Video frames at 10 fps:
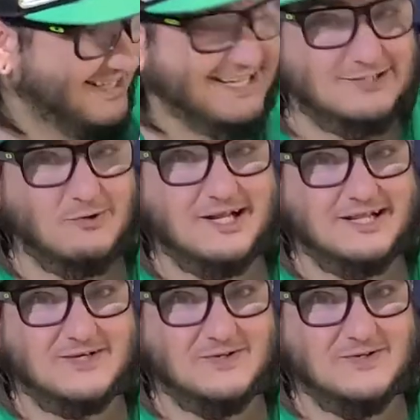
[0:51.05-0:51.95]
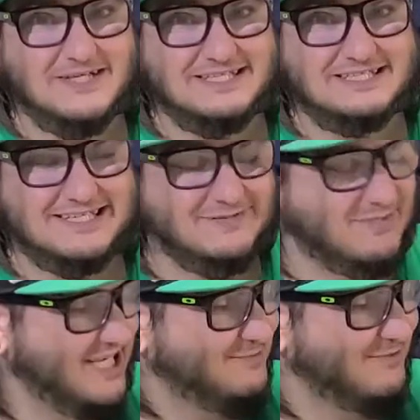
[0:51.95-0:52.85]
It's one of the coolest and
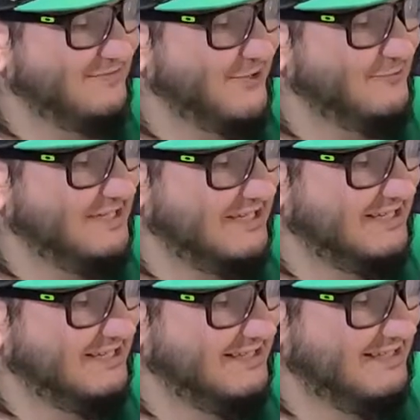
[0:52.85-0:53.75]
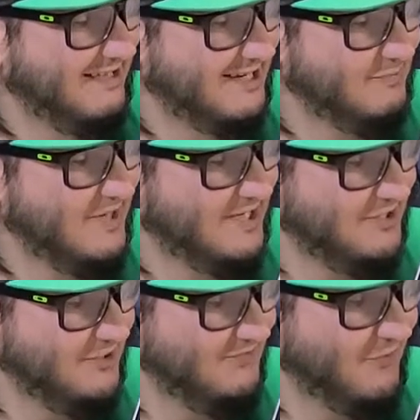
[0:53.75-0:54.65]
best performing independent
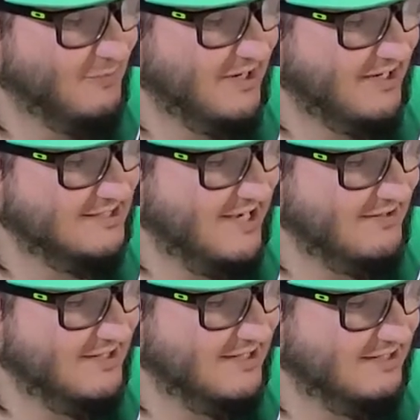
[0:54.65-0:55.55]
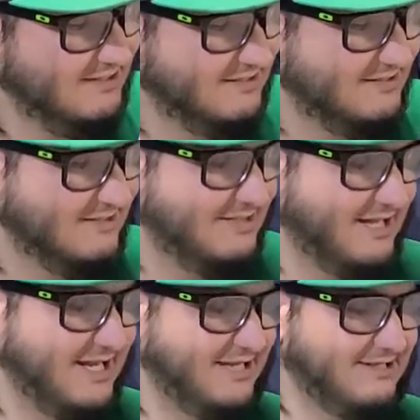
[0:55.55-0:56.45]
U4 buggies out there.
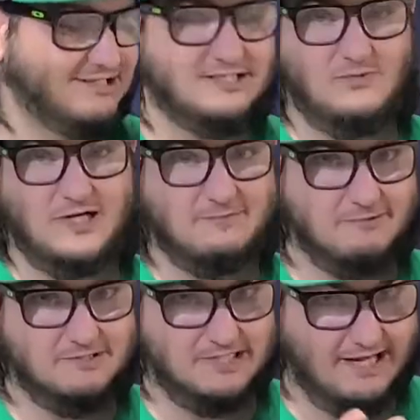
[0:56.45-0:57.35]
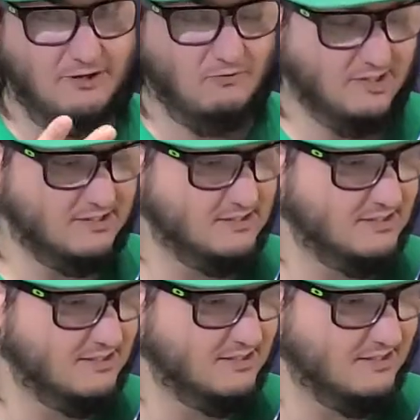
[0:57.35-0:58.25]
And this is one of the most scale ones
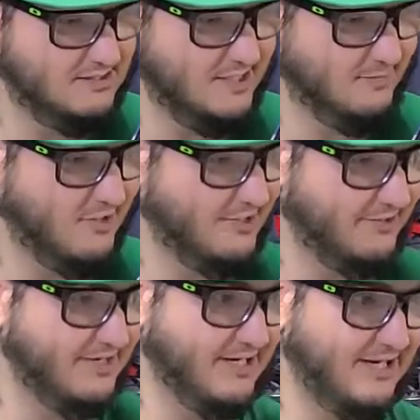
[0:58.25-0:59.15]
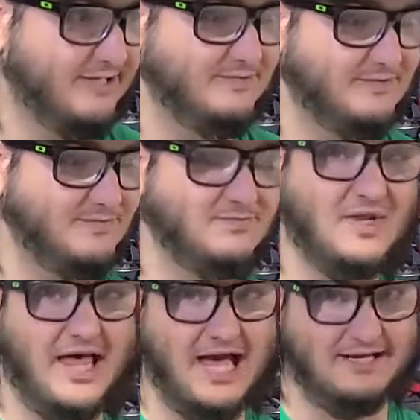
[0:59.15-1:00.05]
that's on the market right now.
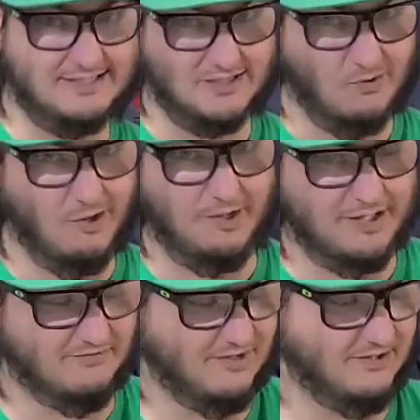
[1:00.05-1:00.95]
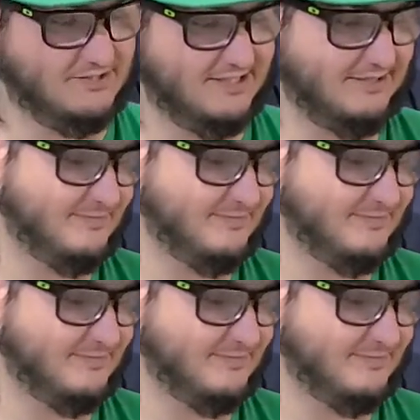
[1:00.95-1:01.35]
And it's the quality of Losi.